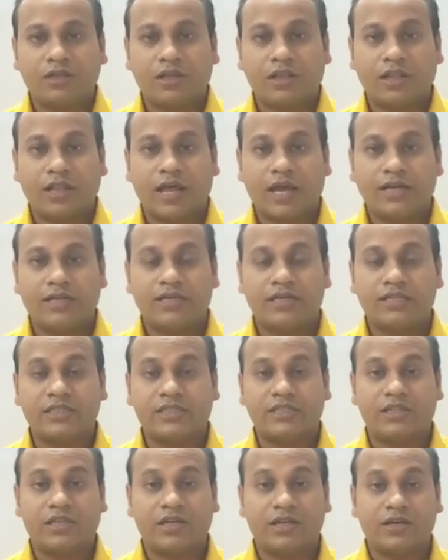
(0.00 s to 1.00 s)
Light
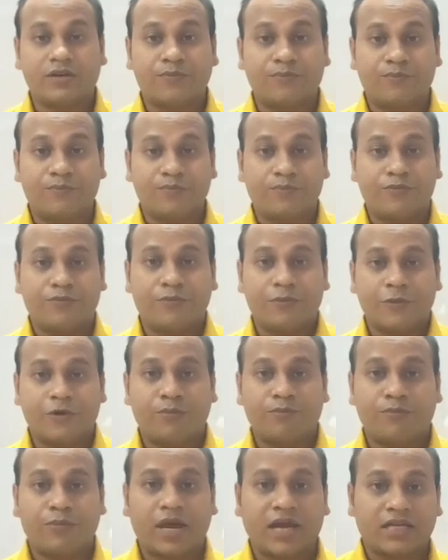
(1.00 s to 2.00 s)
has the
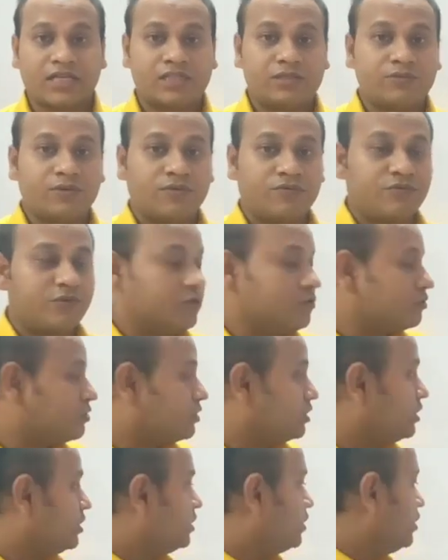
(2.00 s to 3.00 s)
maximum
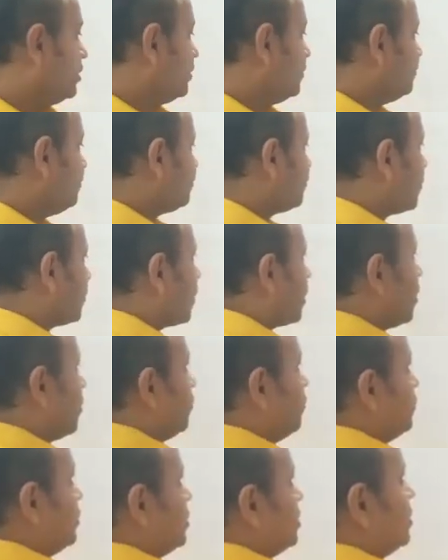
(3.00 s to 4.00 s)
velocity,
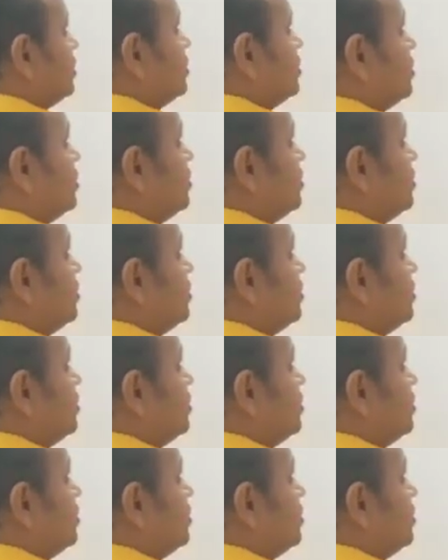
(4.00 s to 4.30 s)
which is